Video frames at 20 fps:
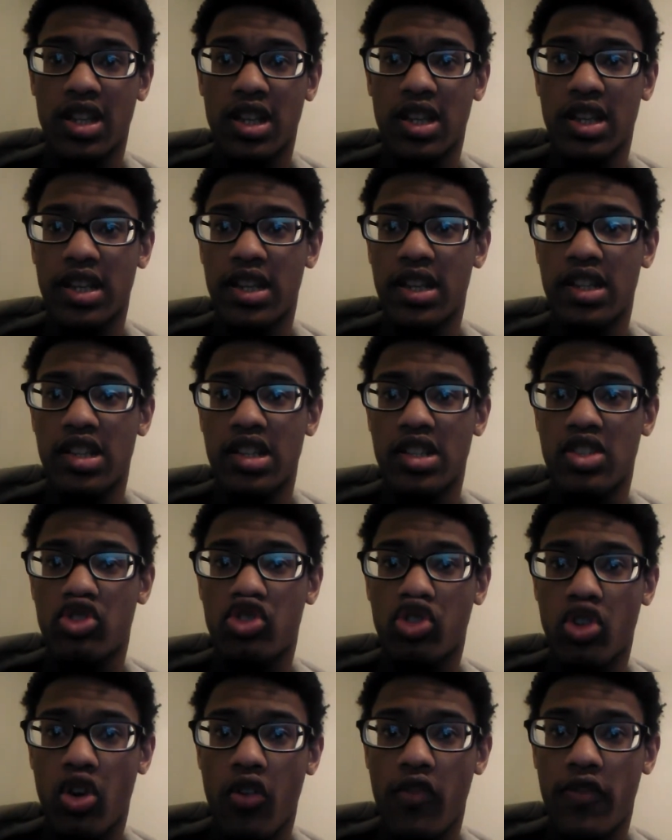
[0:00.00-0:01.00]
latest
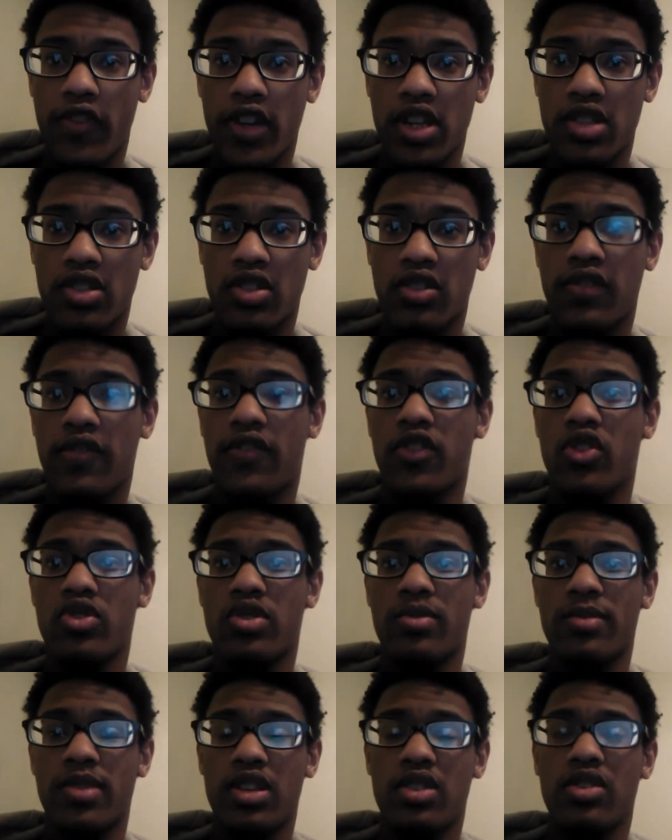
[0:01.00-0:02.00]
trophies of the
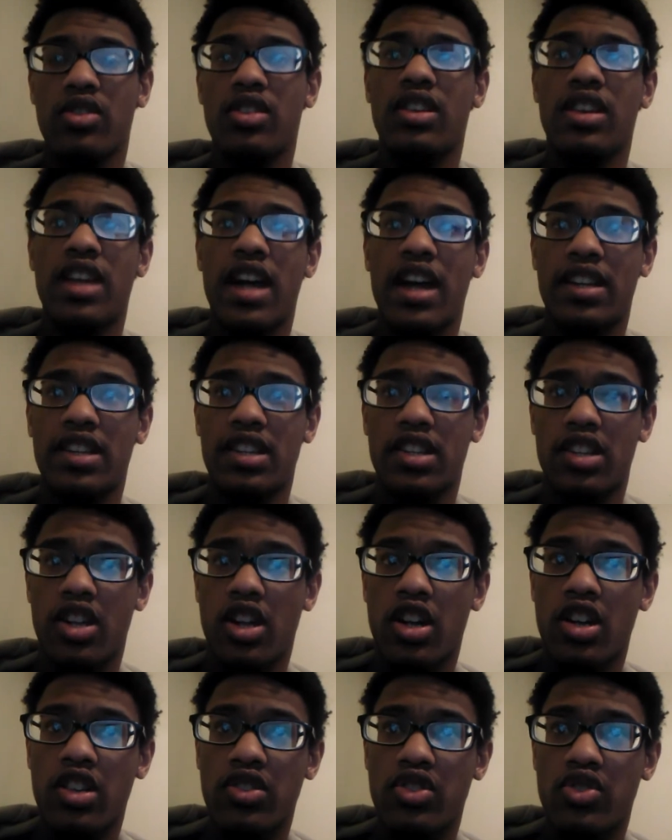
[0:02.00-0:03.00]
fearsome intergalactic
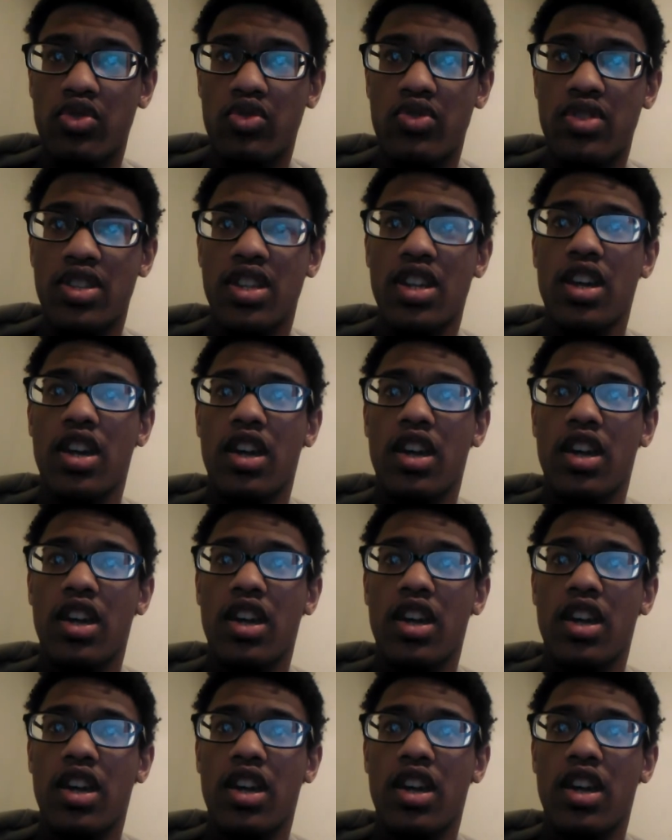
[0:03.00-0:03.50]
hunters